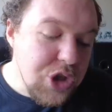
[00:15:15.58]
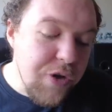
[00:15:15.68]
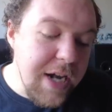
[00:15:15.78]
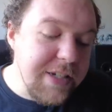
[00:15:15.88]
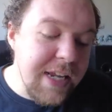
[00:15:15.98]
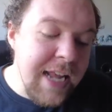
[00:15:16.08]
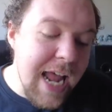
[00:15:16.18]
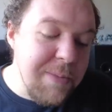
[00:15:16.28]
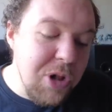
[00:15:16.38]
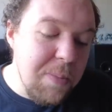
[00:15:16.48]
Traders in
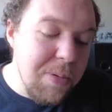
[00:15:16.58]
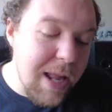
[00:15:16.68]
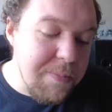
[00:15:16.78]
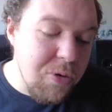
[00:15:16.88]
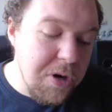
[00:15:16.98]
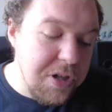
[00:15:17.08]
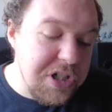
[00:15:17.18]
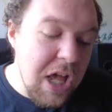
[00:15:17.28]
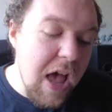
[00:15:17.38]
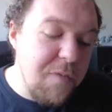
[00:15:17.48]
animal and plant
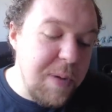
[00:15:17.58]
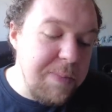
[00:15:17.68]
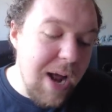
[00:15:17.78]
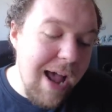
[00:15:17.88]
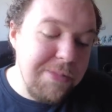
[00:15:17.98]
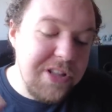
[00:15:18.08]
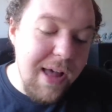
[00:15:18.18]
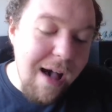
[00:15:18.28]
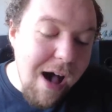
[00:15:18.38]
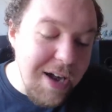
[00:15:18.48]
products have been perhaps the
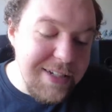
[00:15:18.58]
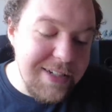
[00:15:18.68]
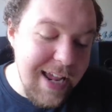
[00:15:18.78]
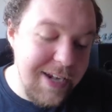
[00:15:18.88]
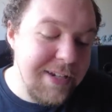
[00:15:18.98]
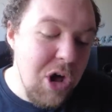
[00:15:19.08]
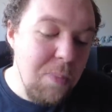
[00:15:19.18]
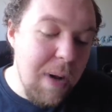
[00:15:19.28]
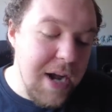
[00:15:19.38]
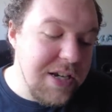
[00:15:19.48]
hardest hit
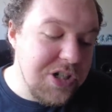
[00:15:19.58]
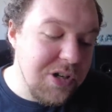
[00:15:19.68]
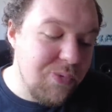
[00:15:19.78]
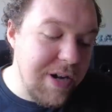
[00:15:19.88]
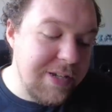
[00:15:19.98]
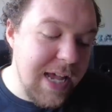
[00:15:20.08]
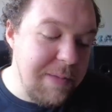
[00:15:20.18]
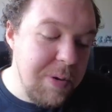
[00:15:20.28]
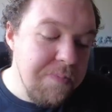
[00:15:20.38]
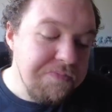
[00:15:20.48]
by additional red tape.